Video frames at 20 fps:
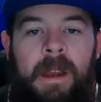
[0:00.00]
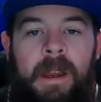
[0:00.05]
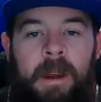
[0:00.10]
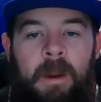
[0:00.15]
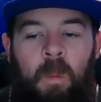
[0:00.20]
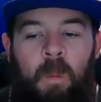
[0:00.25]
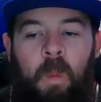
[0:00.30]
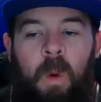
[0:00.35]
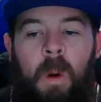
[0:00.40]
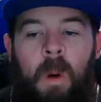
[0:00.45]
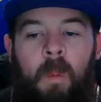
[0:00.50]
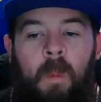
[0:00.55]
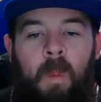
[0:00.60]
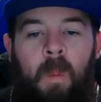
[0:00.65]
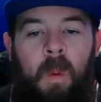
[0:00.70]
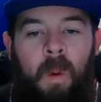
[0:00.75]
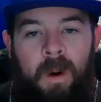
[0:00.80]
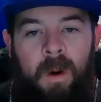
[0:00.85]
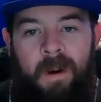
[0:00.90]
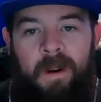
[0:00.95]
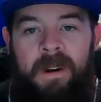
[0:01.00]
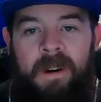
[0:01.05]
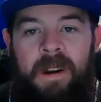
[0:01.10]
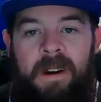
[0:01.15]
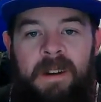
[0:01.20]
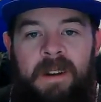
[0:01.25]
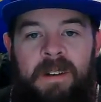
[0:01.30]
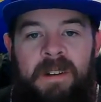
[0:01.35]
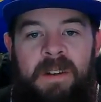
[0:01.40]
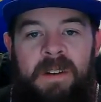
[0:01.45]
and what we're
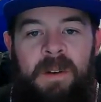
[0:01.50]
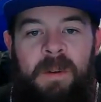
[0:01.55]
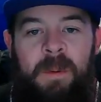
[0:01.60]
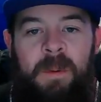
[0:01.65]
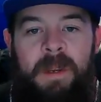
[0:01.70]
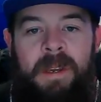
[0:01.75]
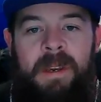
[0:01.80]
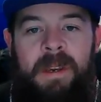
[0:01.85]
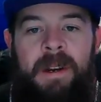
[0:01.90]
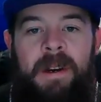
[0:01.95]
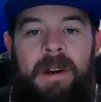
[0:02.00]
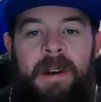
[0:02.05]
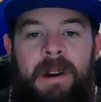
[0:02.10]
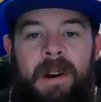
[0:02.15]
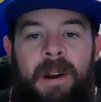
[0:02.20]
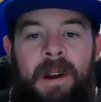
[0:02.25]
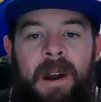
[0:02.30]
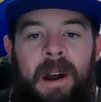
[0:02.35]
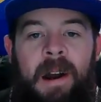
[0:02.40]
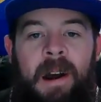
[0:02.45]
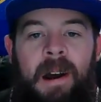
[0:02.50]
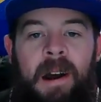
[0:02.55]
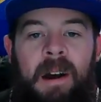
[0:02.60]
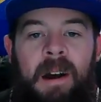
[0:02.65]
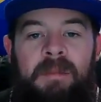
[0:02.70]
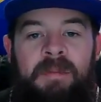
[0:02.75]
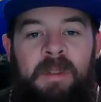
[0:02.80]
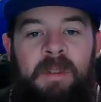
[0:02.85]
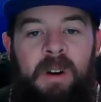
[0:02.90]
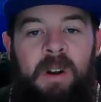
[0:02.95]
going to do here
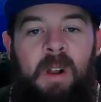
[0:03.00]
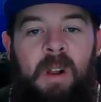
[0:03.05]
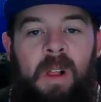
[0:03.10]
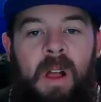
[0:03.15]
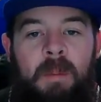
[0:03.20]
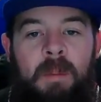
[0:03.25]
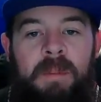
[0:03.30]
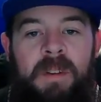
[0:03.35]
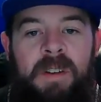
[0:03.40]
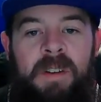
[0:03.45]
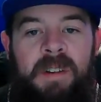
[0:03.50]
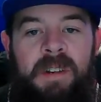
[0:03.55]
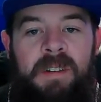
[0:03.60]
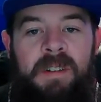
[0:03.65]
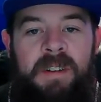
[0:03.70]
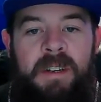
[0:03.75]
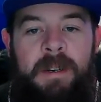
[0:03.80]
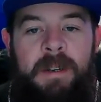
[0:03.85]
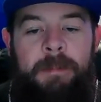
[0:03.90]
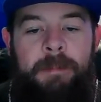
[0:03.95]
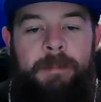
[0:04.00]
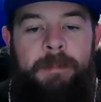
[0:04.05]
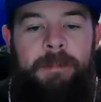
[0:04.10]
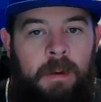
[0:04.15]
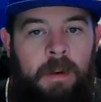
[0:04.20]
for club season.